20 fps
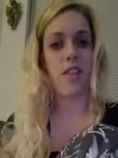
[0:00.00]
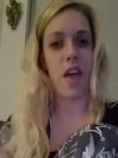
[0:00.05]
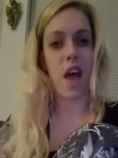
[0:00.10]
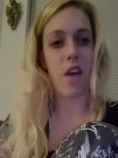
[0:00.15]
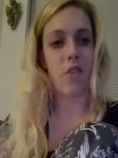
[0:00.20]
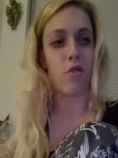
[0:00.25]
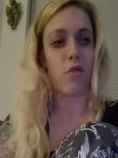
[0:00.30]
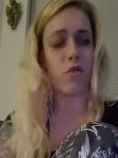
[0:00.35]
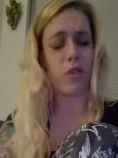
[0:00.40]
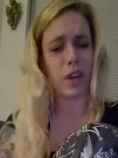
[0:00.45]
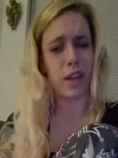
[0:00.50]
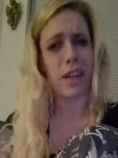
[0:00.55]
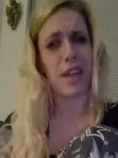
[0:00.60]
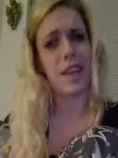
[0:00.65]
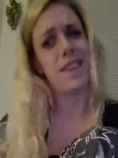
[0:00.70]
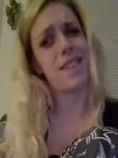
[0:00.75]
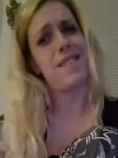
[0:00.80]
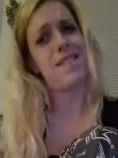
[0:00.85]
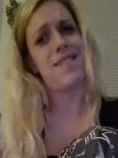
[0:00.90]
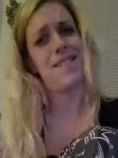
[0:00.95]
that
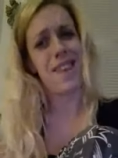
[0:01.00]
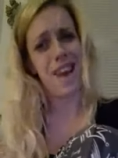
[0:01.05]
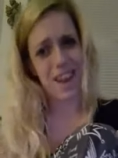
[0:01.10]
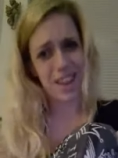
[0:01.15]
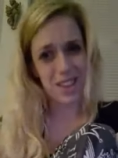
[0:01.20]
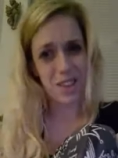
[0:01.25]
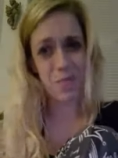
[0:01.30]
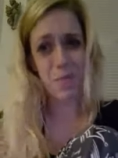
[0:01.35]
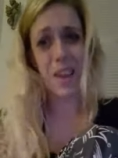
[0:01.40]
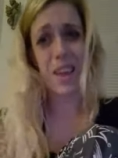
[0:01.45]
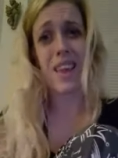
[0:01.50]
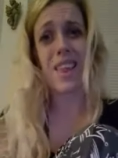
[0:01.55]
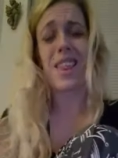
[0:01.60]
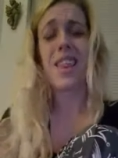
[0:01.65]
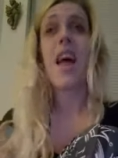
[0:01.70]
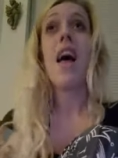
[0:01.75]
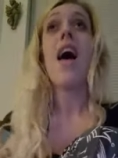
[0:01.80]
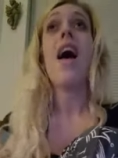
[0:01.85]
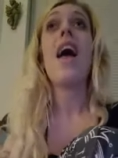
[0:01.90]
really sucks because